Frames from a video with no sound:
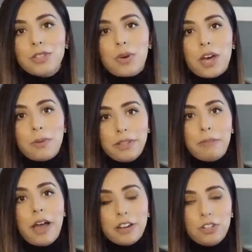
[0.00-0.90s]
so I always
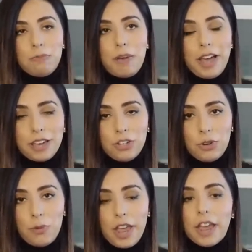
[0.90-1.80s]
package it
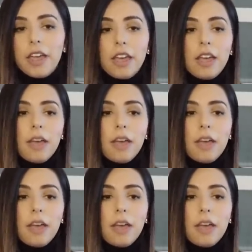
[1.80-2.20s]
away.